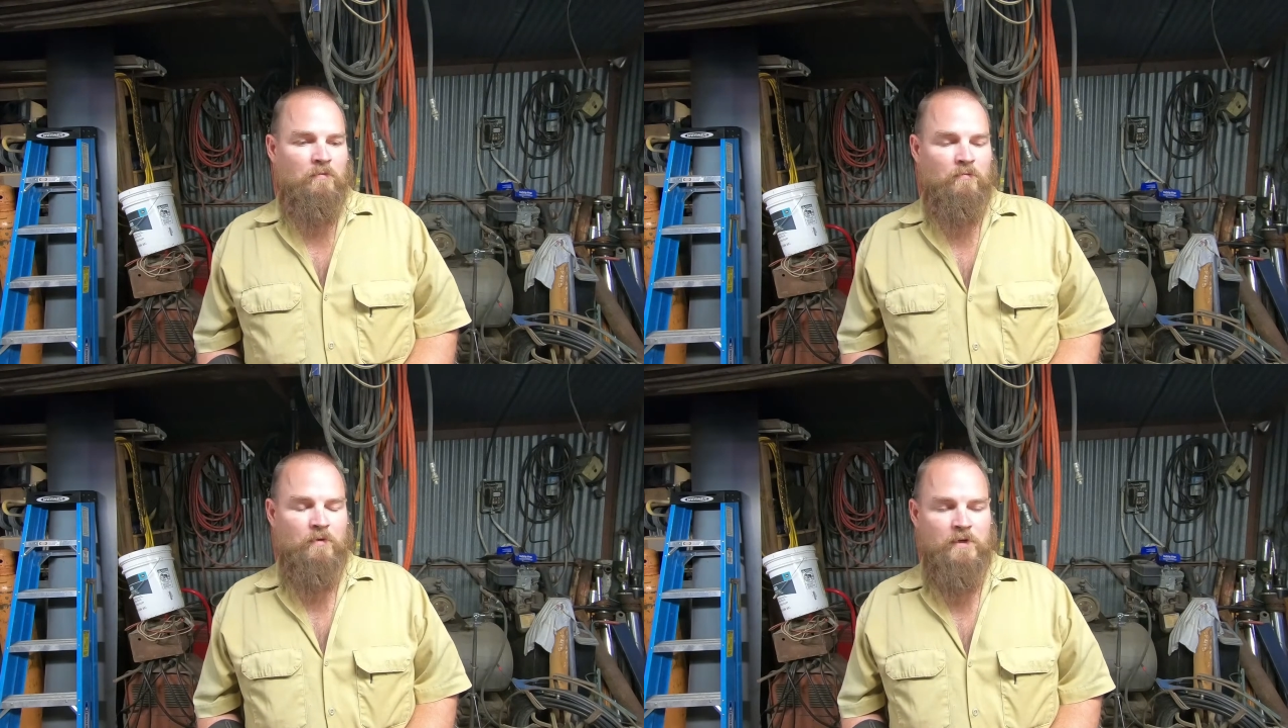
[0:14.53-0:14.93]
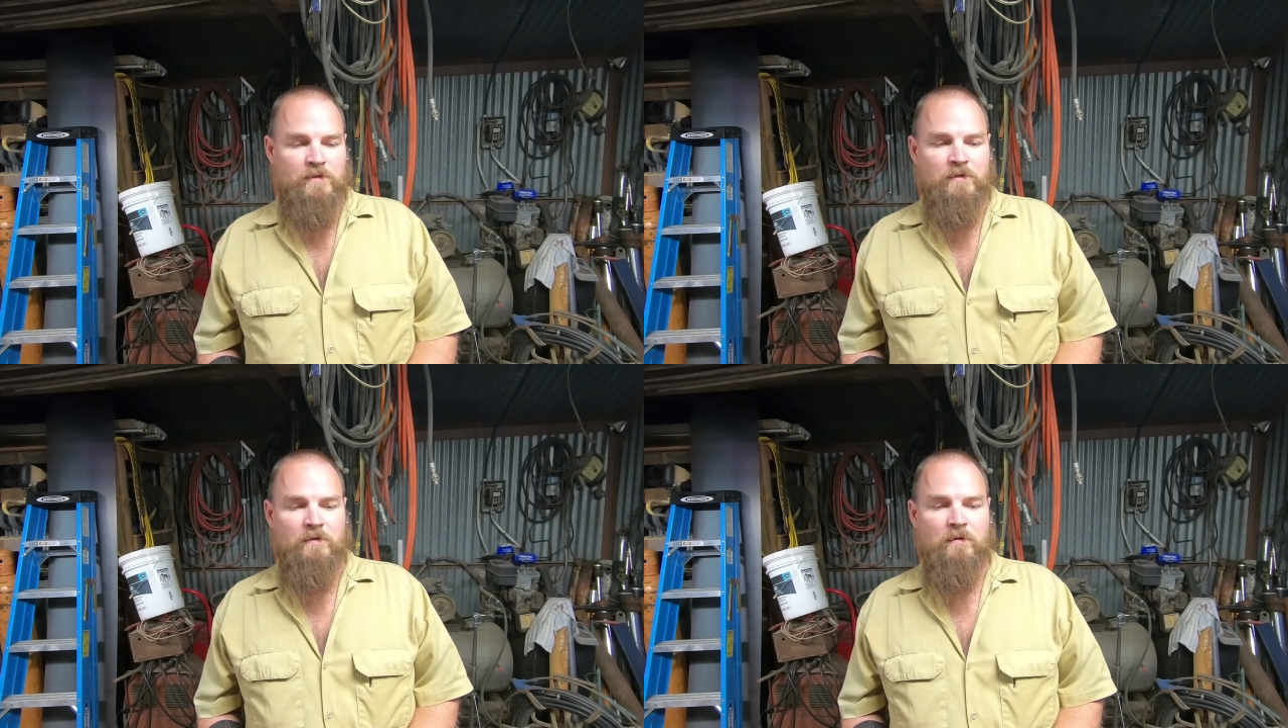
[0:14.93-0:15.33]

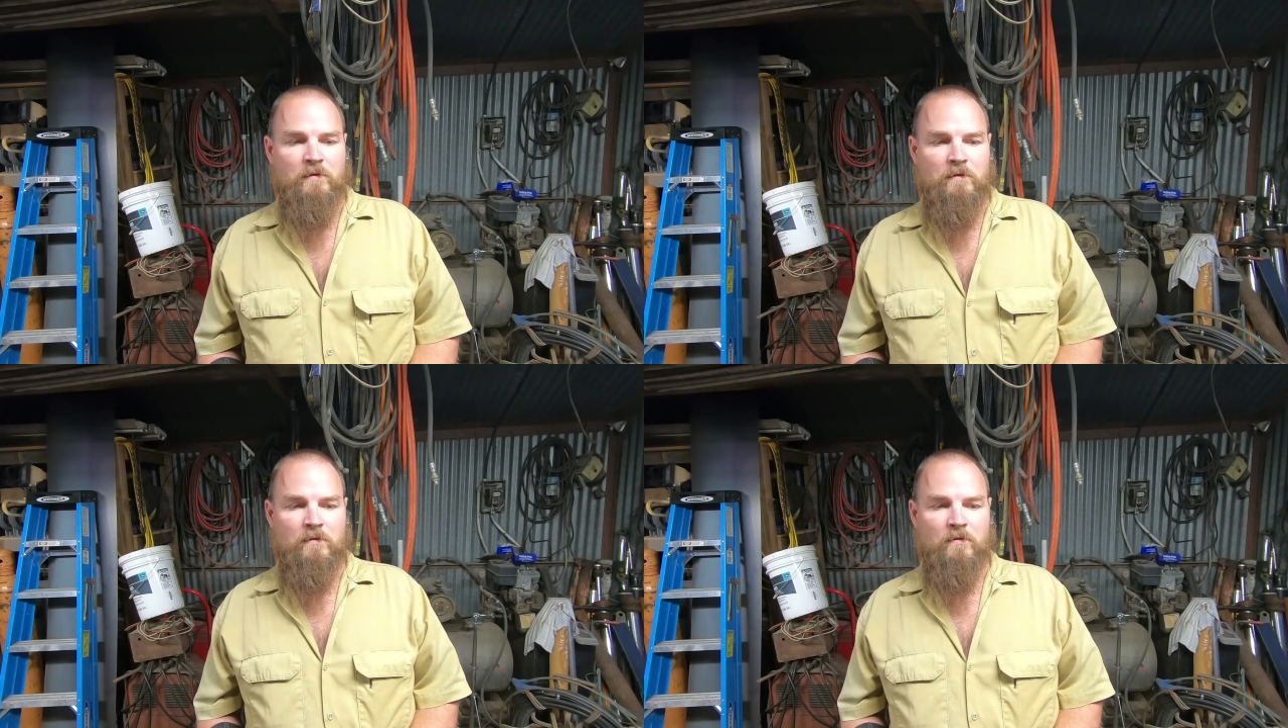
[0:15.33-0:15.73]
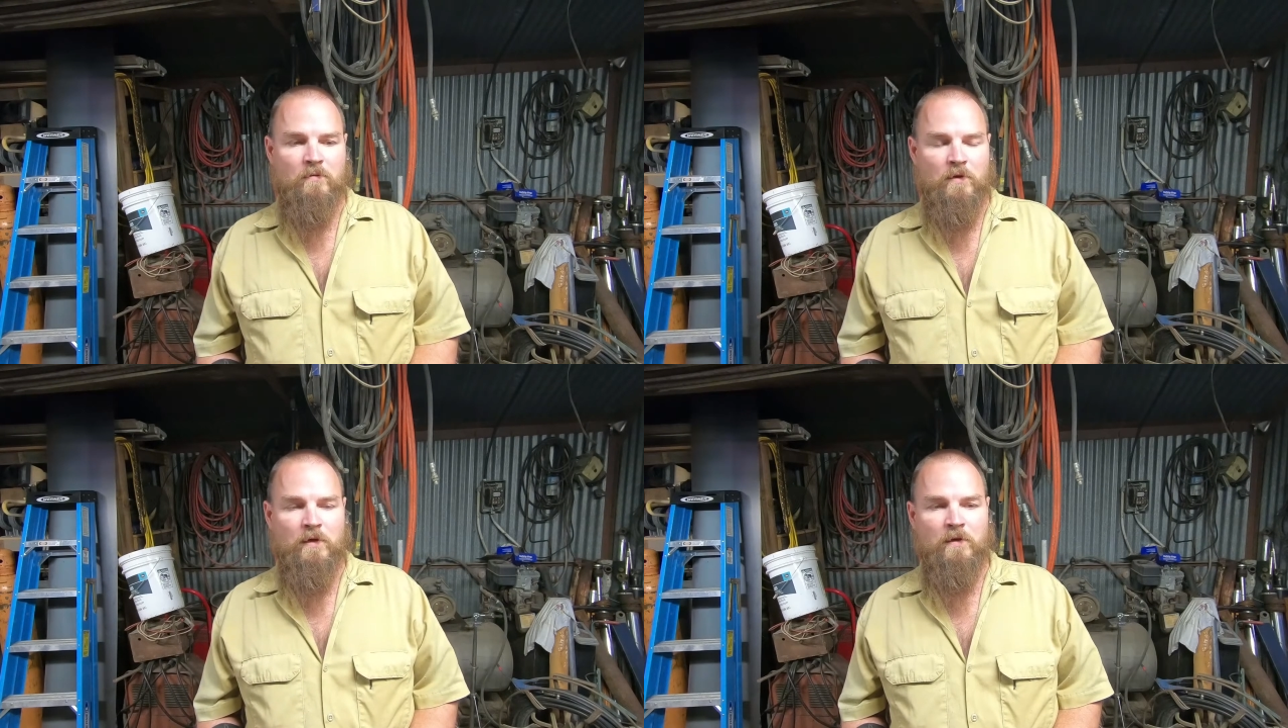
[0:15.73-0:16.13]
risen
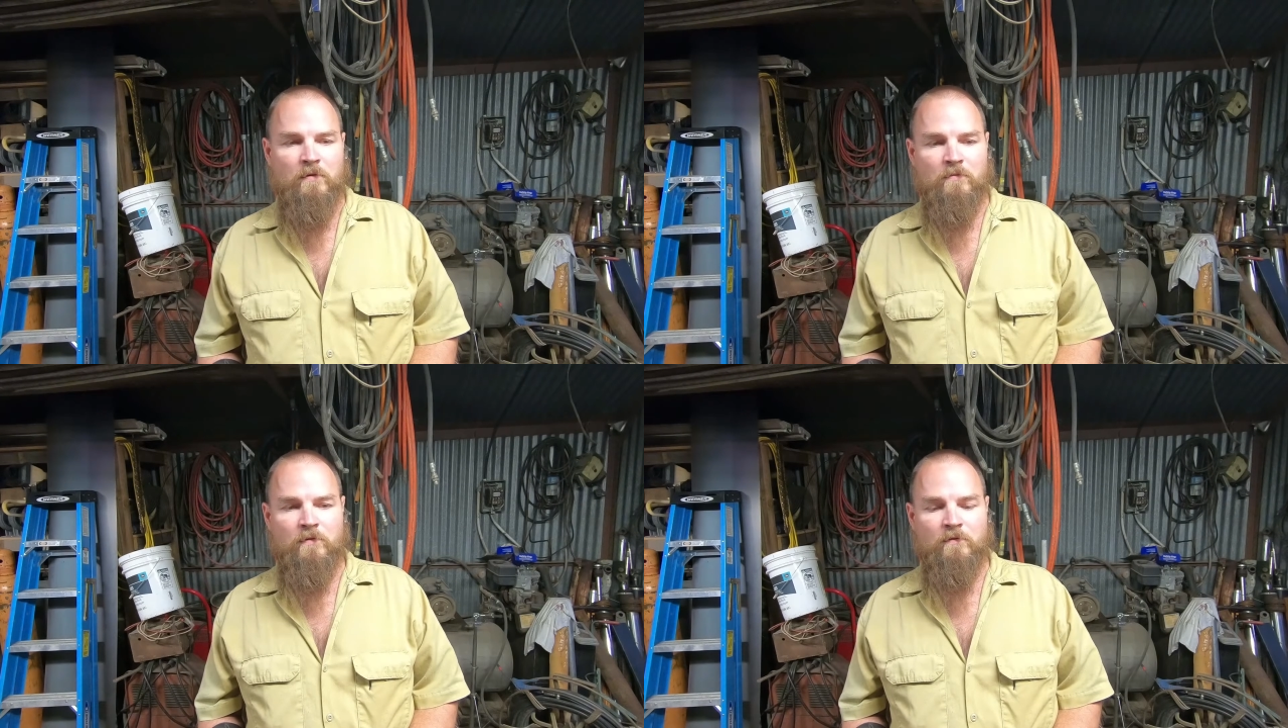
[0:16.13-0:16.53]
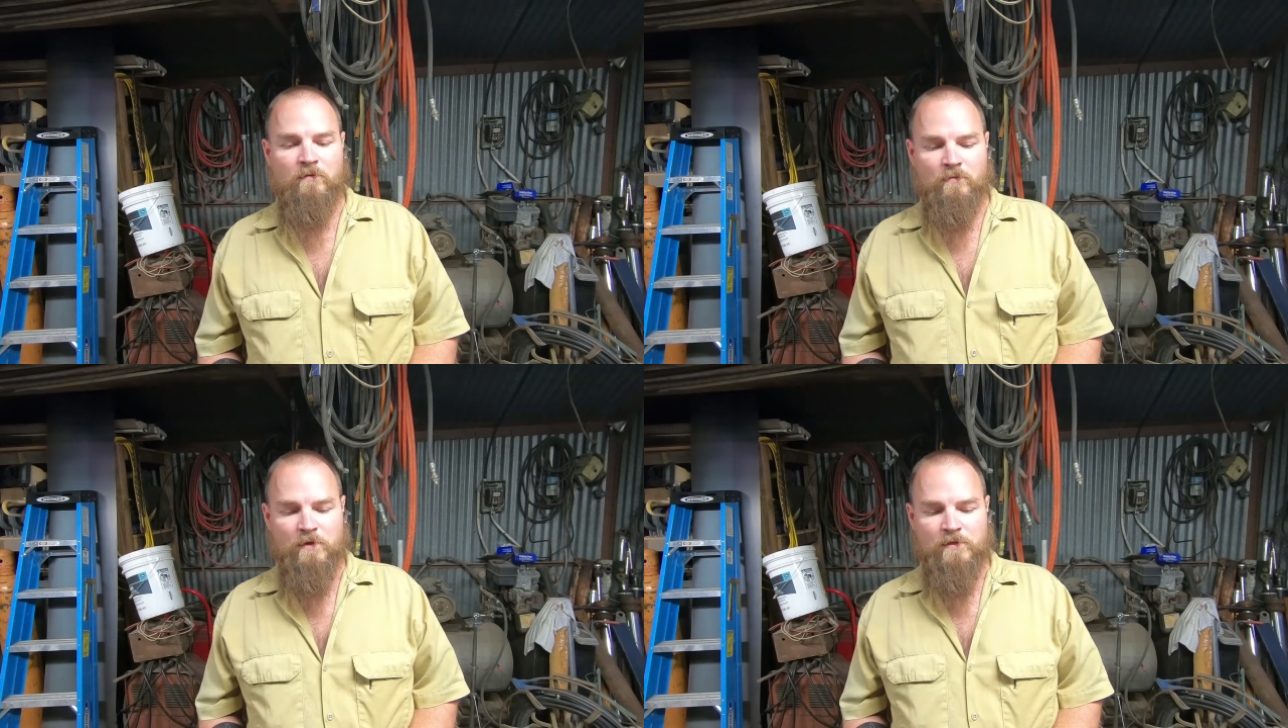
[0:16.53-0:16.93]
on account of
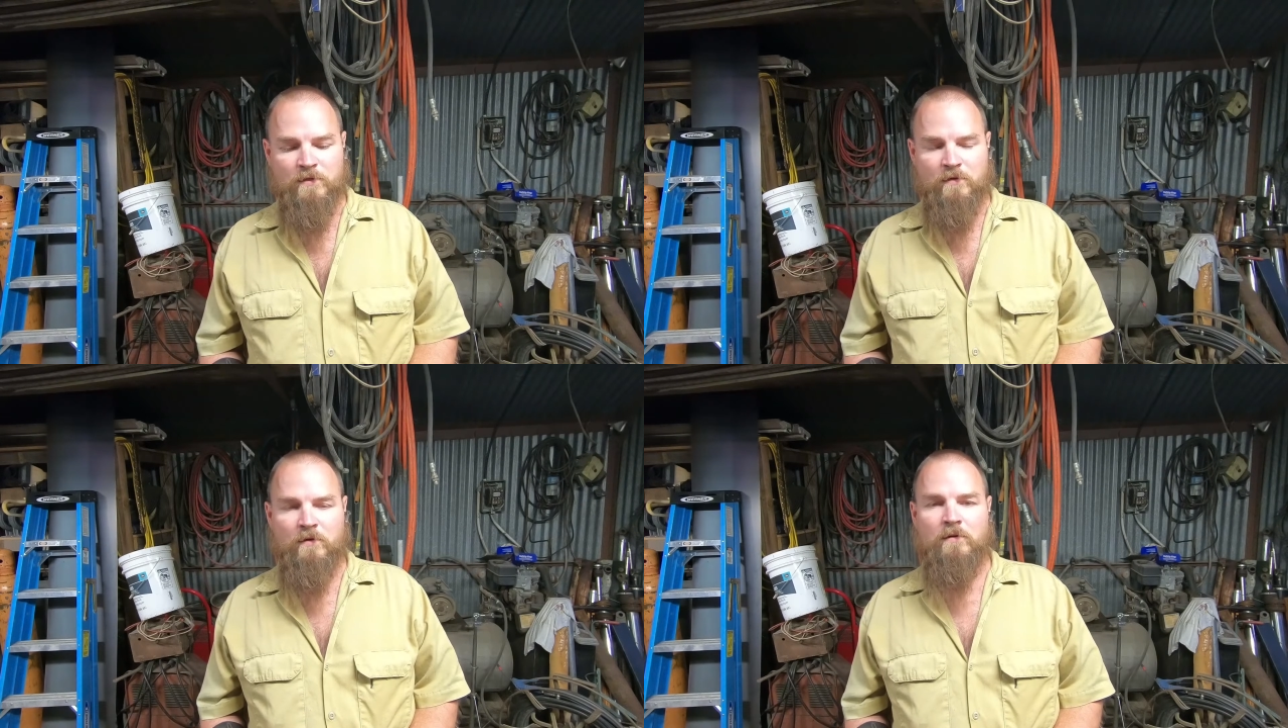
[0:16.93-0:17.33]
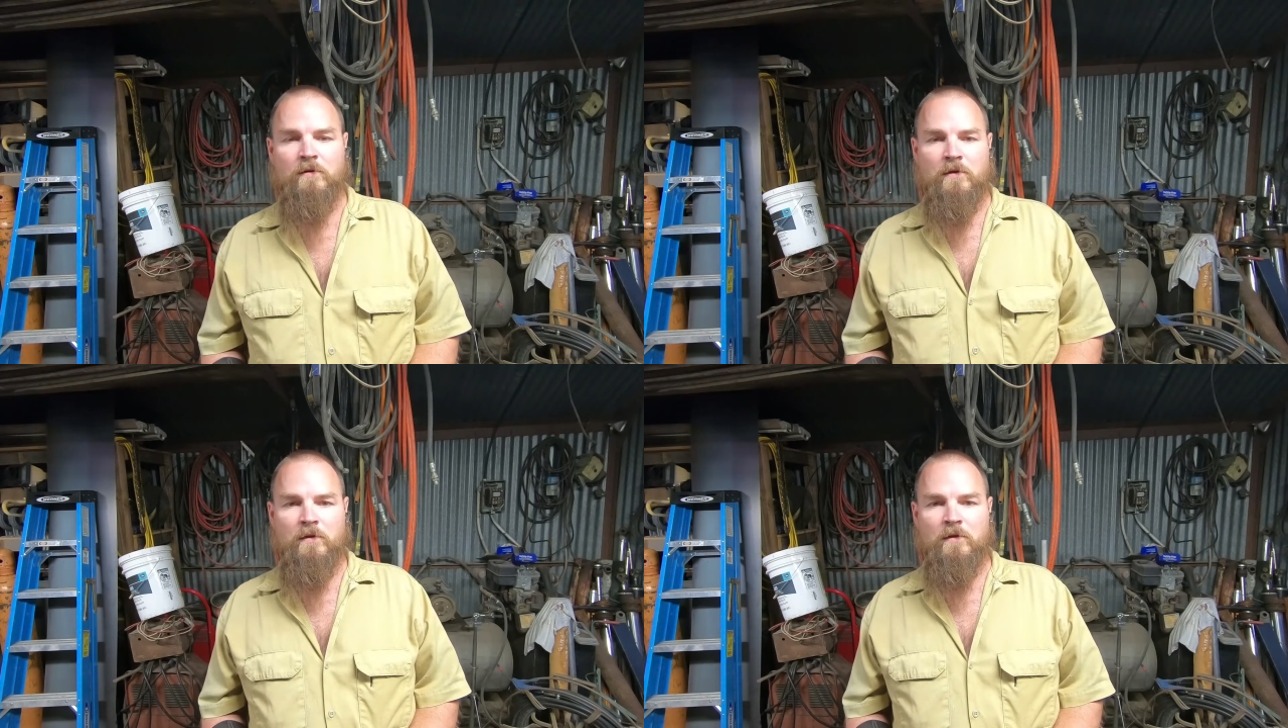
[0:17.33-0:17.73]
the recent
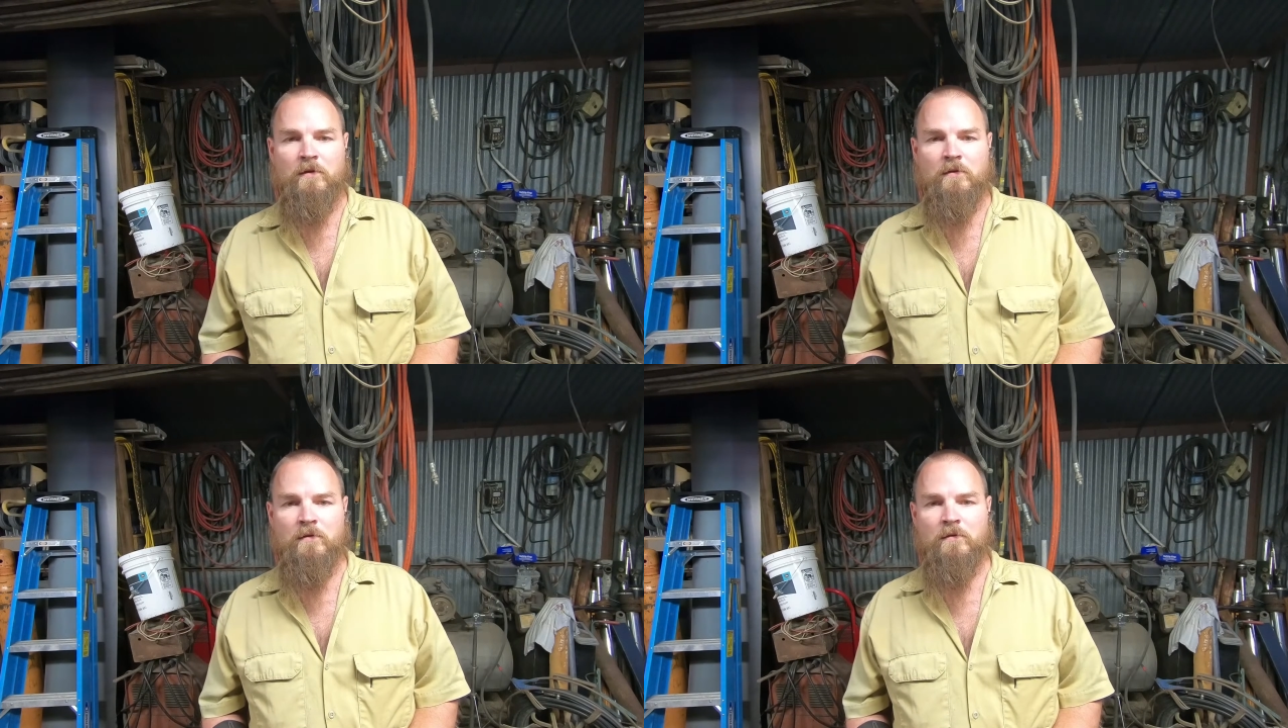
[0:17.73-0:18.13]
hurricane